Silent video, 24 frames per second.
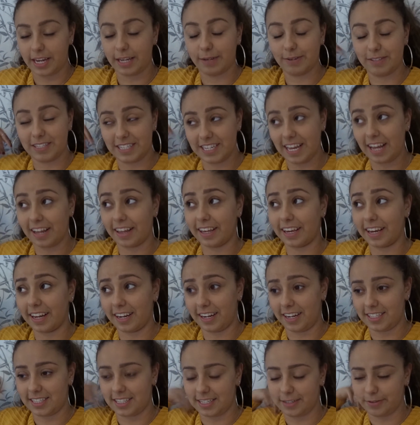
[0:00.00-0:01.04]
And he was yelling at
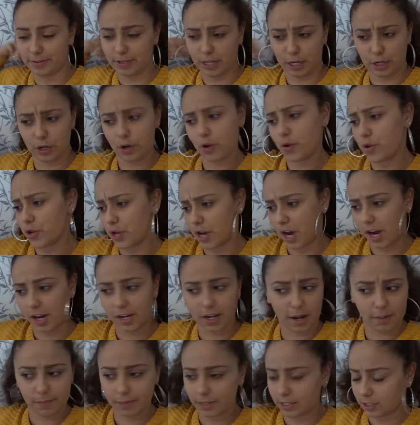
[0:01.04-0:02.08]
us, and he was like, no, you can't
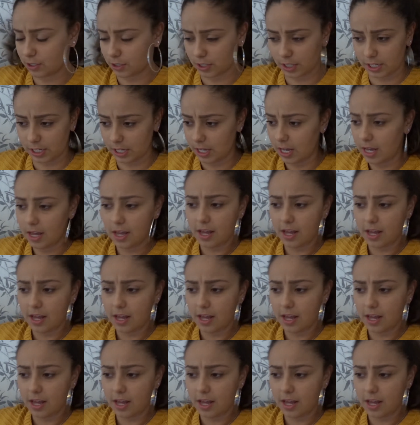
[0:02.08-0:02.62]
come into the